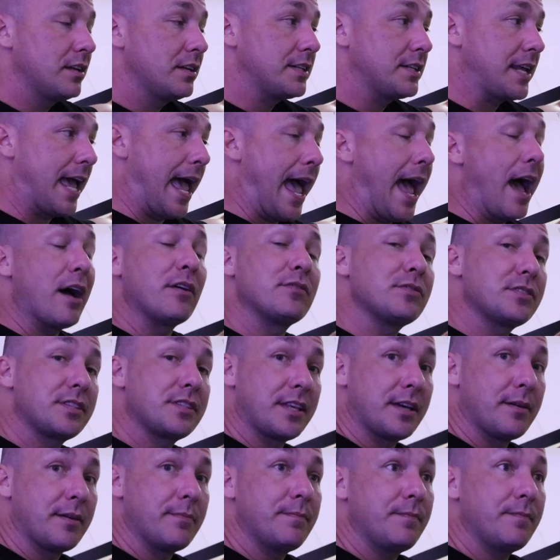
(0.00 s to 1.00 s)
to house
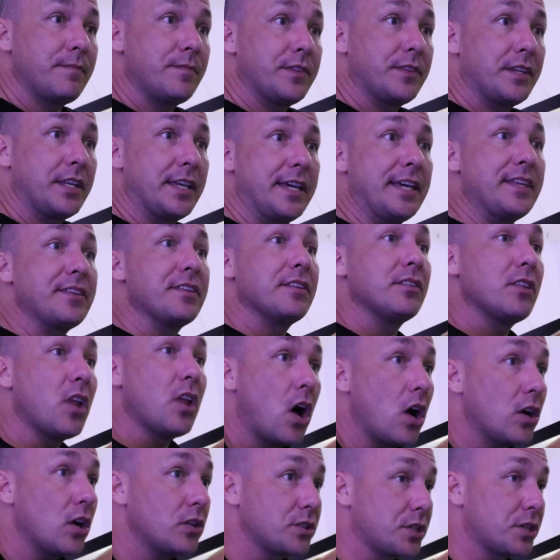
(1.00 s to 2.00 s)
them in the
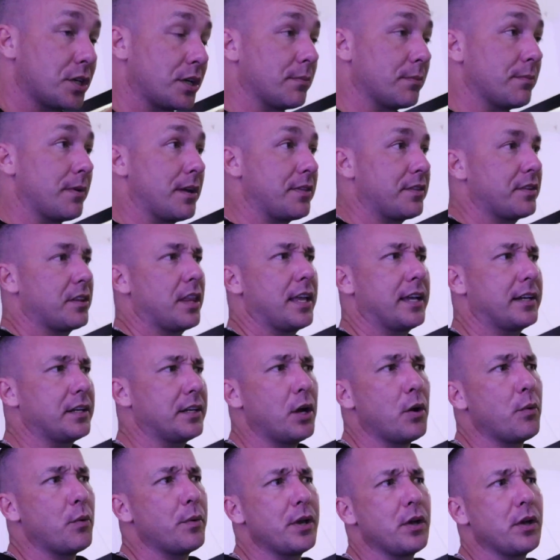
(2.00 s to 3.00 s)
long term? And they're like,
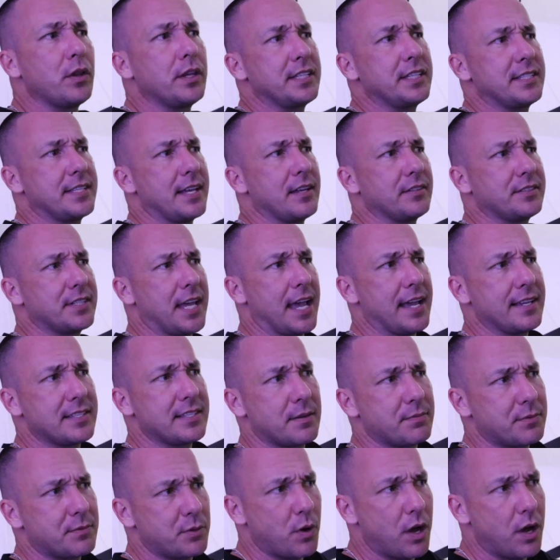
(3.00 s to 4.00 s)
no, we only sell tanks
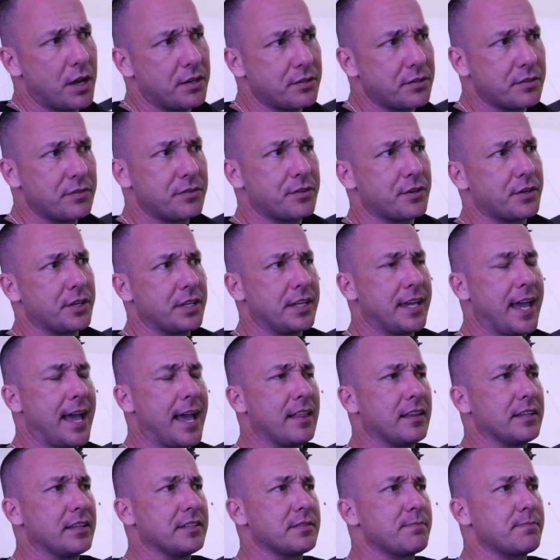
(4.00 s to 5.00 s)
up to 130
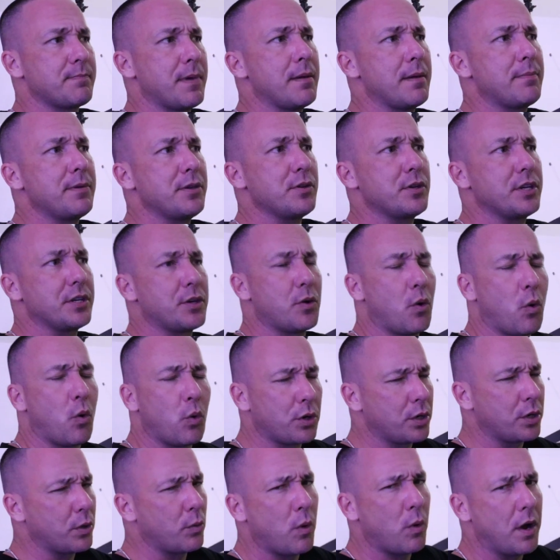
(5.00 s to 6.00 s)
gallons. Maybe you could
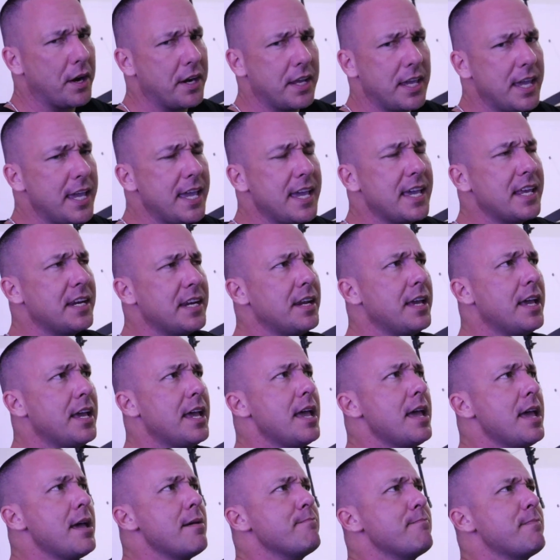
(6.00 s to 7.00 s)
order one in.
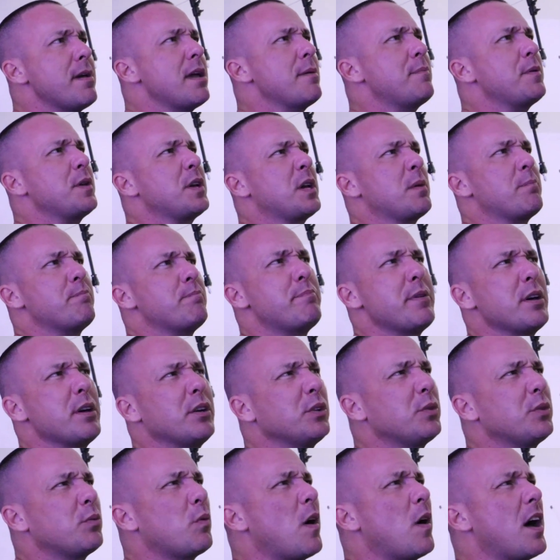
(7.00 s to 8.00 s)
Maybe you could
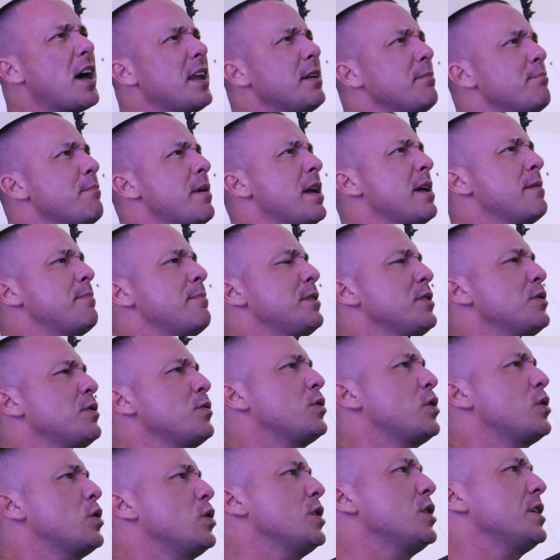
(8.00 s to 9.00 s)
build one. Maybe you
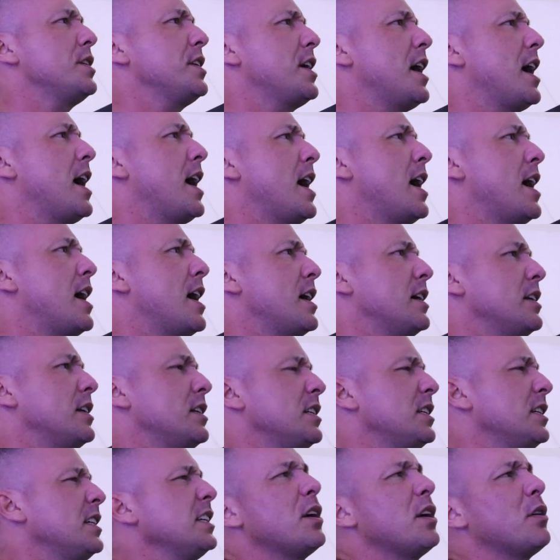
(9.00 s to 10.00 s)
could,
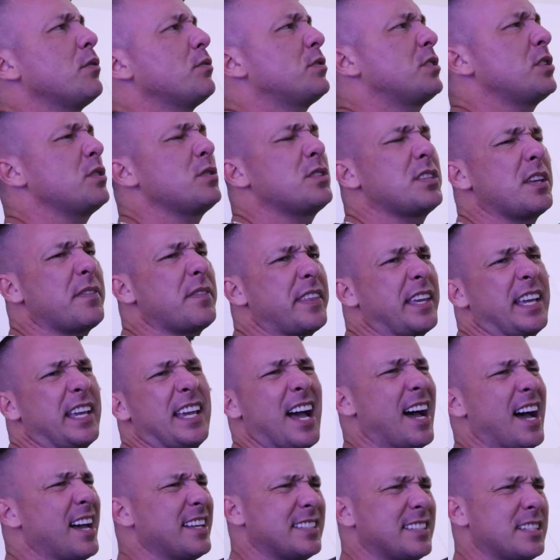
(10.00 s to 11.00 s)
do something
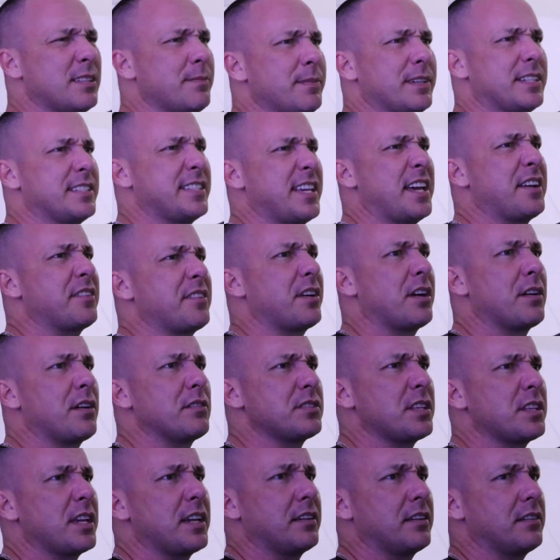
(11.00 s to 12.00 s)
custom, etc. I
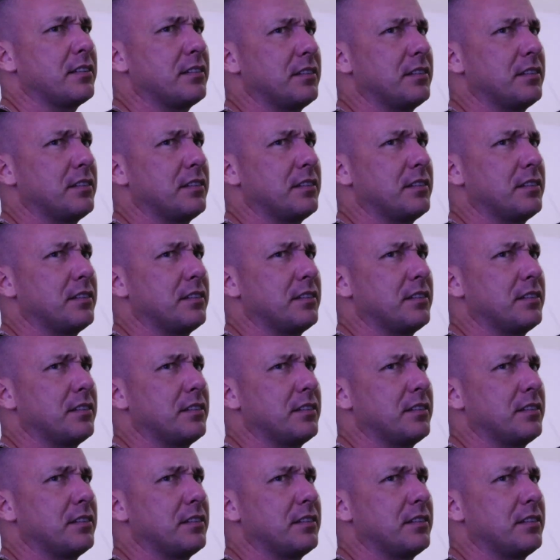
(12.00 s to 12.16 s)
was like,